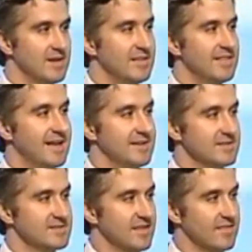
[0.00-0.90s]
That
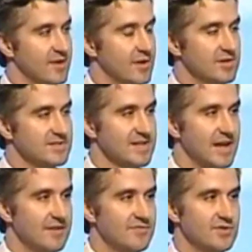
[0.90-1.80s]
is that there is an
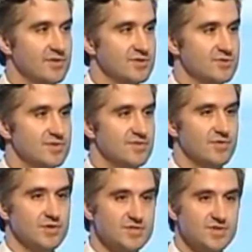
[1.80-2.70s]
effort to
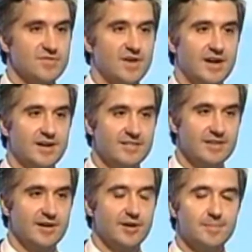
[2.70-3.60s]
diversify
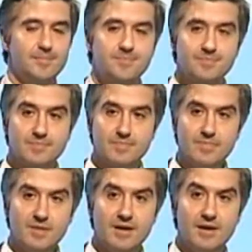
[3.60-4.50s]
their,
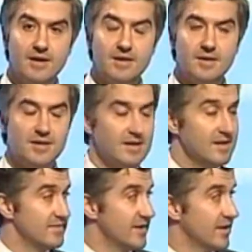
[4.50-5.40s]
uh,
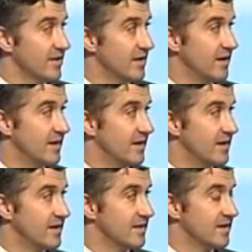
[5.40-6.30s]
their uh,
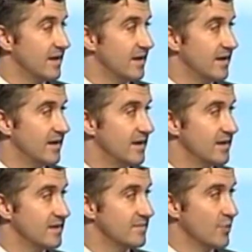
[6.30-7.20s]
uh,
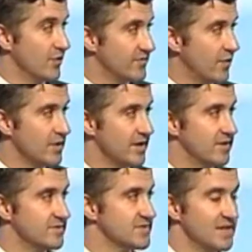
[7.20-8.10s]

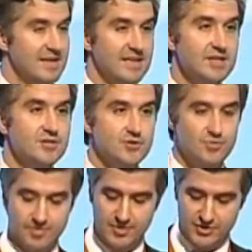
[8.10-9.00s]
portfolios into
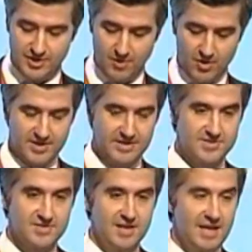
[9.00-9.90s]
emerging
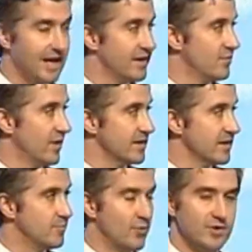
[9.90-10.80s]
markets. And one
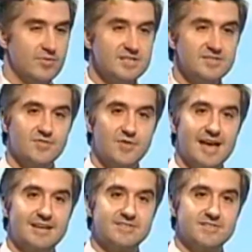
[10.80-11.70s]
important reason for
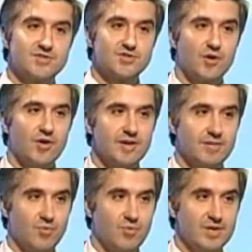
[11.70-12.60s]
that is the starting
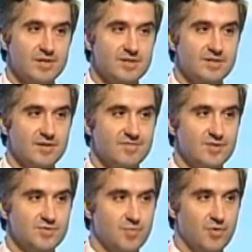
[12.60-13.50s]
point of
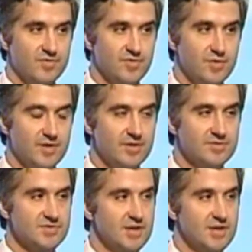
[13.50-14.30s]
those portfolios